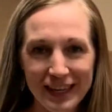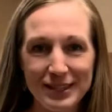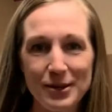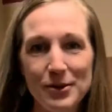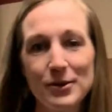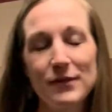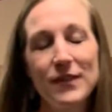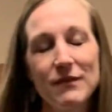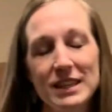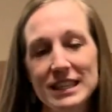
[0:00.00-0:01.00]
So
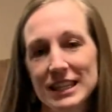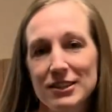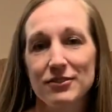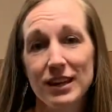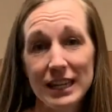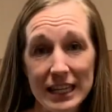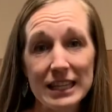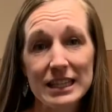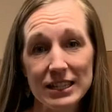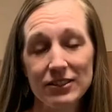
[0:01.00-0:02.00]
5th and 6th grade
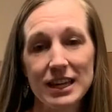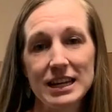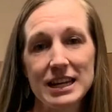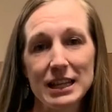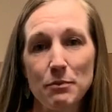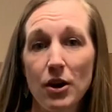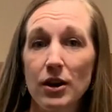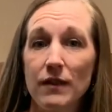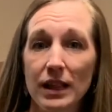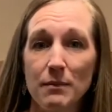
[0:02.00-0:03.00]
is still technically part
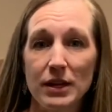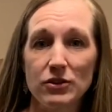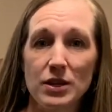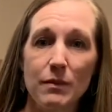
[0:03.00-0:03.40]
of elementary,